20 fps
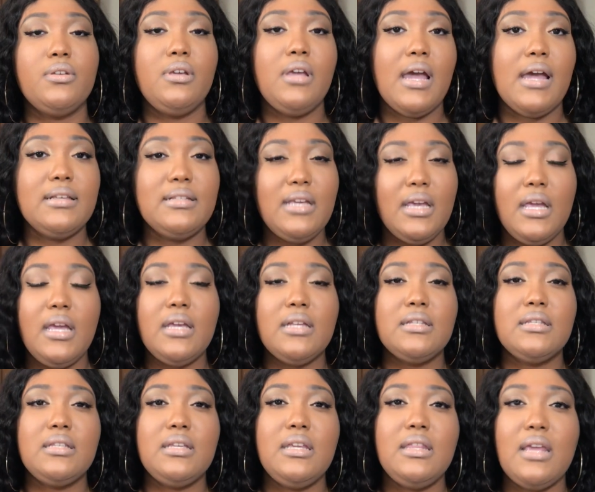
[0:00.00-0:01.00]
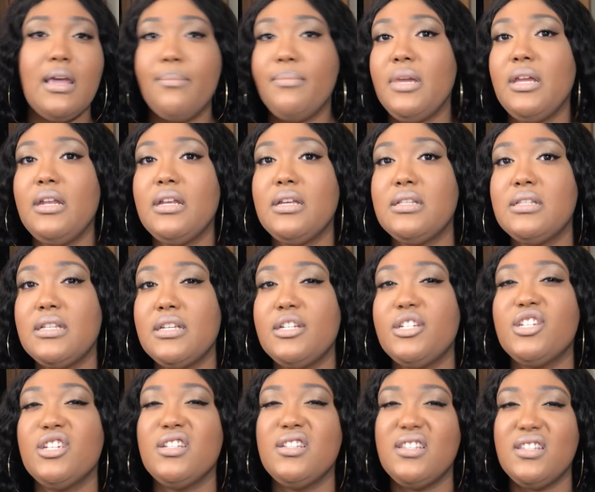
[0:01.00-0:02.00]
so you guys can see that
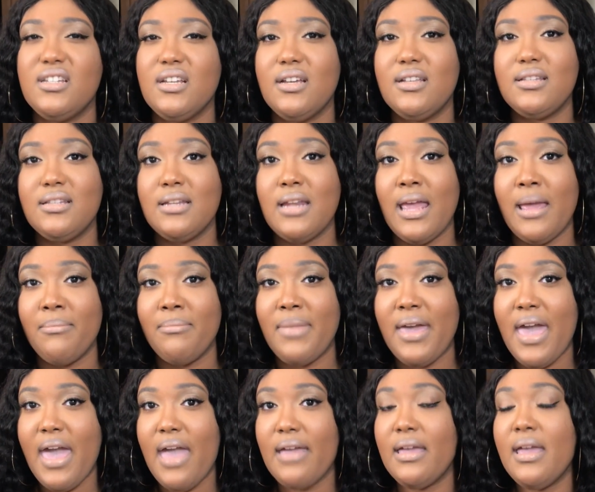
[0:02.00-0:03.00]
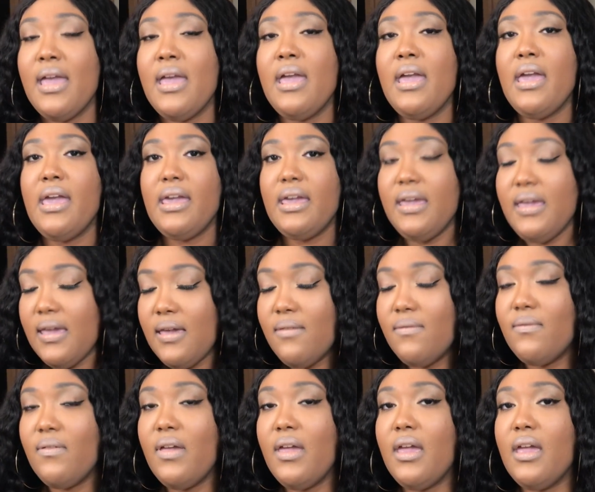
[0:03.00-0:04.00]
MeenExtensions does snap back
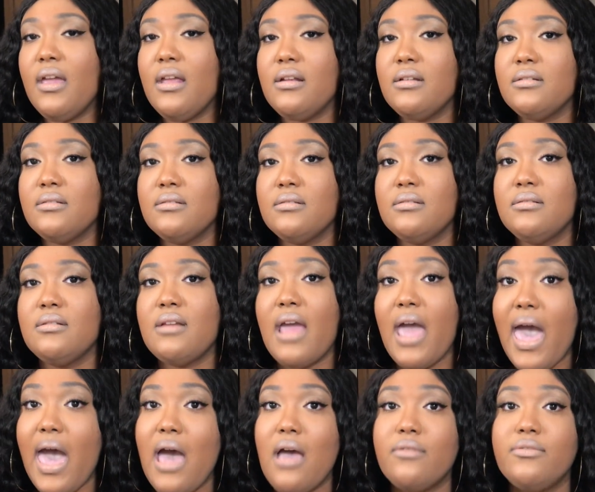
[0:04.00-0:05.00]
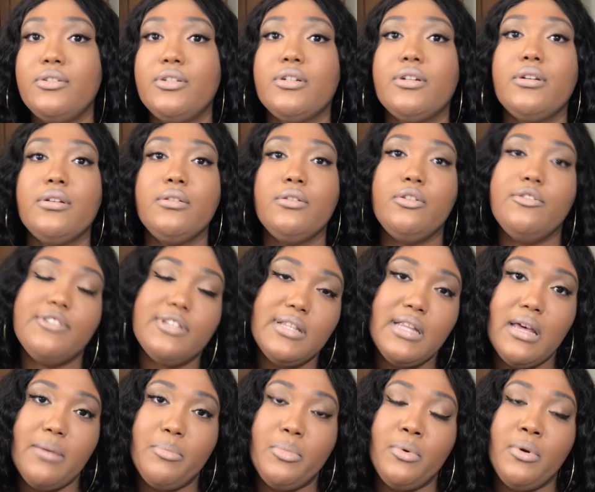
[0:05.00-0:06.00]
even after you
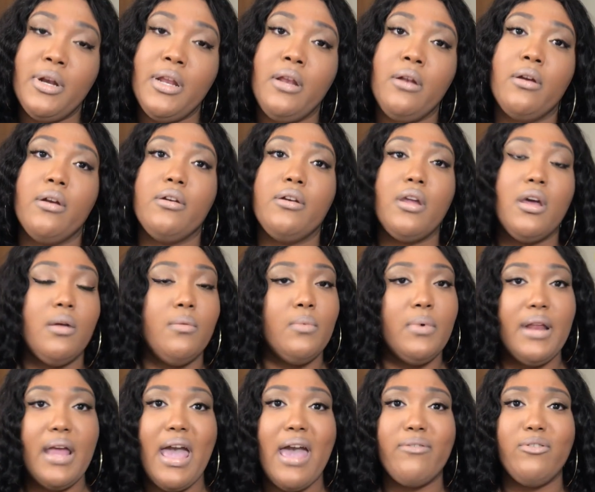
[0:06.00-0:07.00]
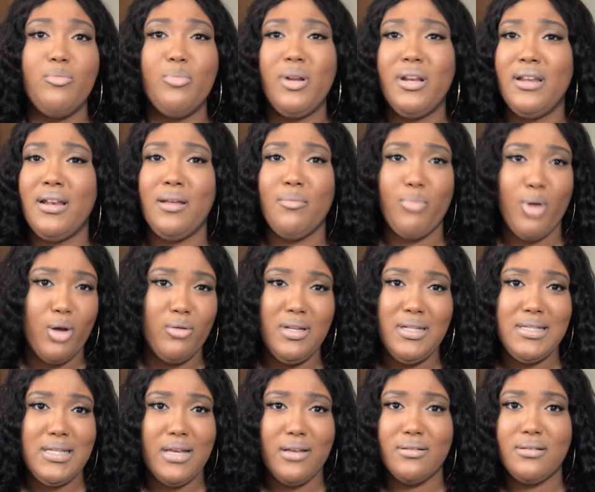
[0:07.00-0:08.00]
slept on it or done what have you, put it in
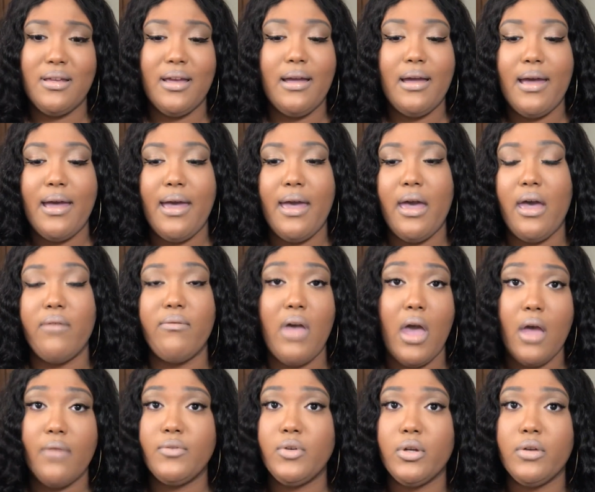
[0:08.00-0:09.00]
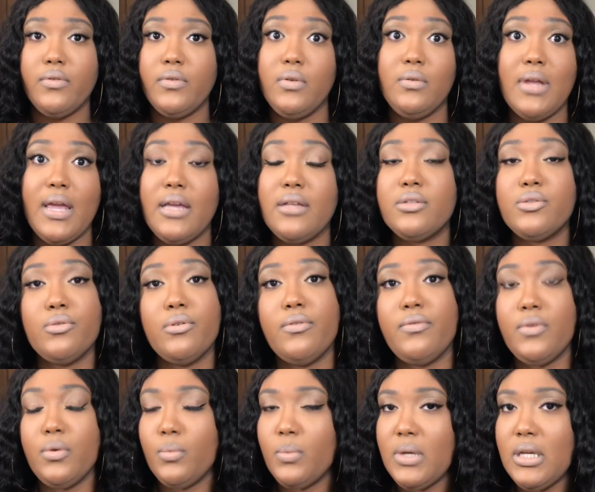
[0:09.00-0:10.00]
ponytails like I have after a few days to a
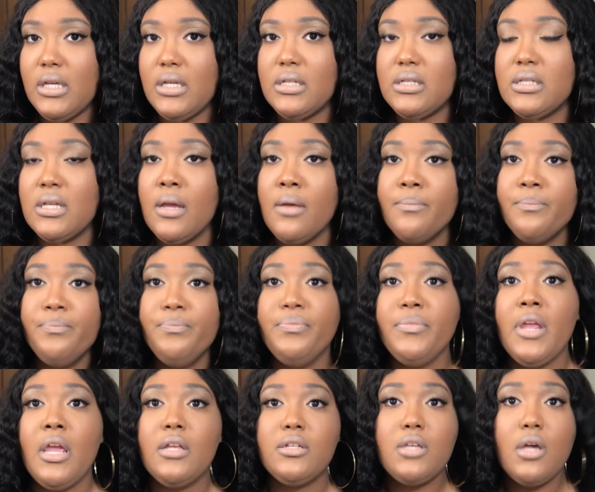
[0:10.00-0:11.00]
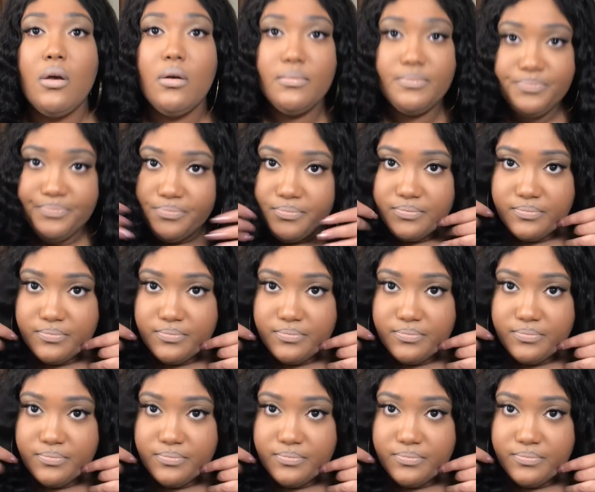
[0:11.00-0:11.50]
few weeks. So